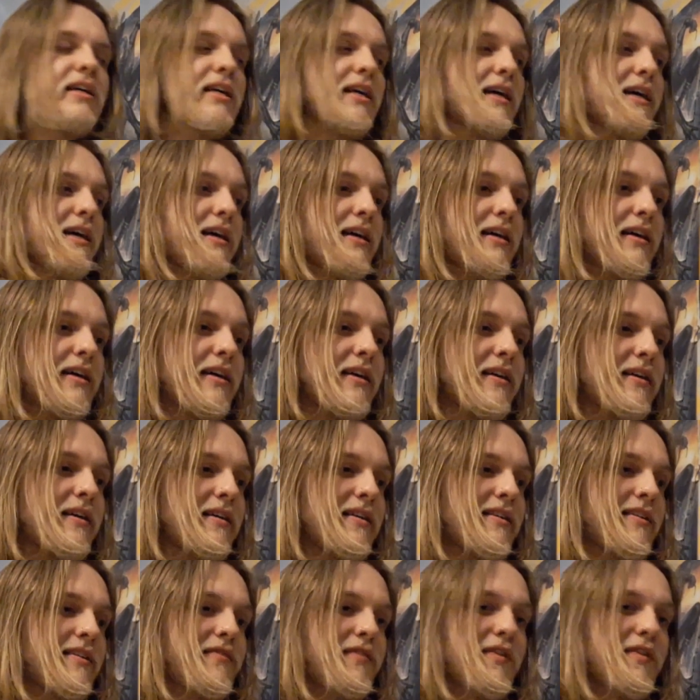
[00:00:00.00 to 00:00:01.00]

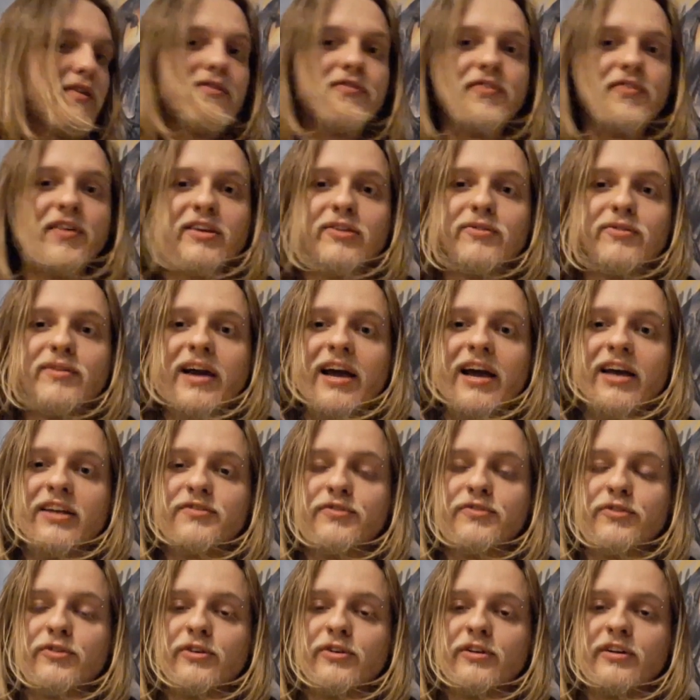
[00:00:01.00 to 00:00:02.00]
Thank you guys
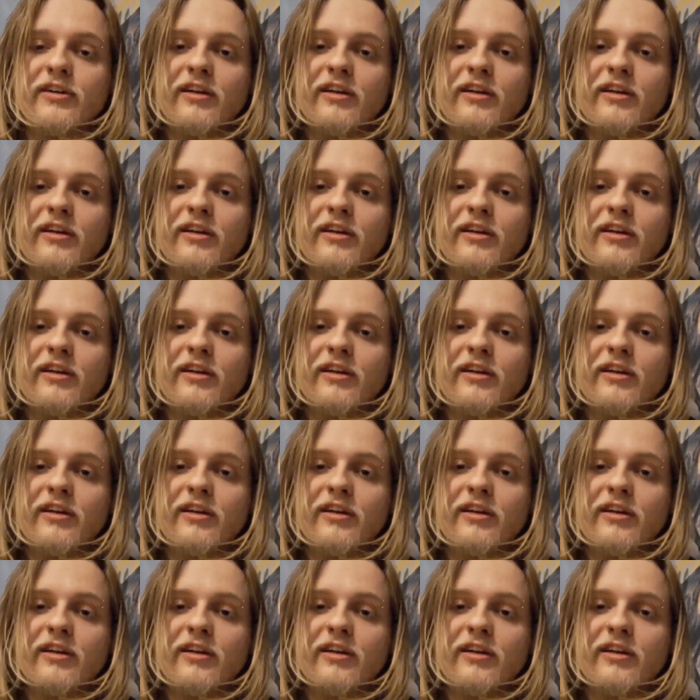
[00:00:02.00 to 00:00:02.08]
for